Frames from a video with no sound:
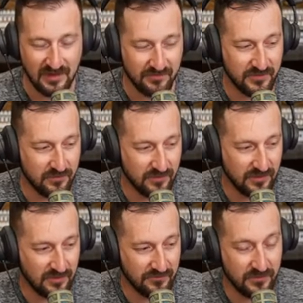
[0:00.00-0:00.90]
If you
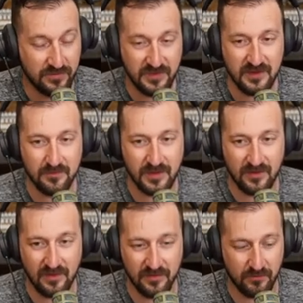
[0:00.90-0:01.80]
think
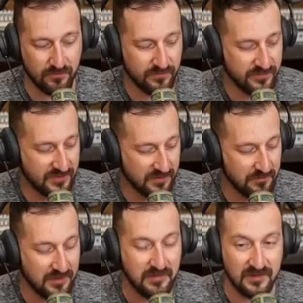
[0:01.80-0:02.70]
about how the
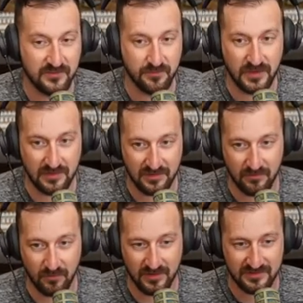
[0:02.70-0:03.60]
amendment is written
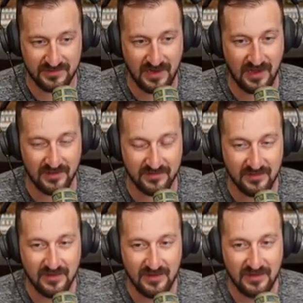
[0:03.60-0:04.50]
and what it says,